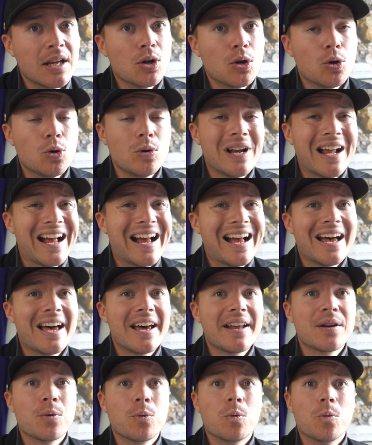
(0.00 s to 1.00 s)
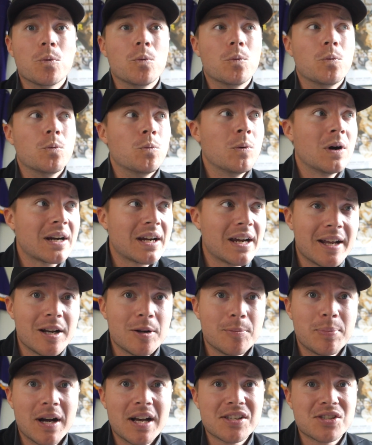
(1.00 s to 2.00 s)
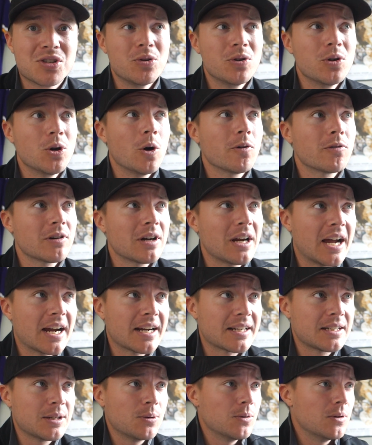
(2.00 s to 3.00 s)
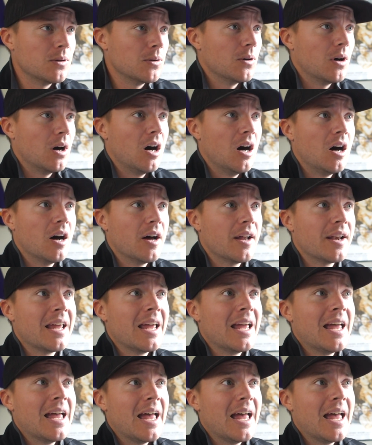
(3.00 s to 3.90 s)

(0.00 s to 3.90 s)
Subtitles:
Who to add, what kind of buzz, who to overreact on,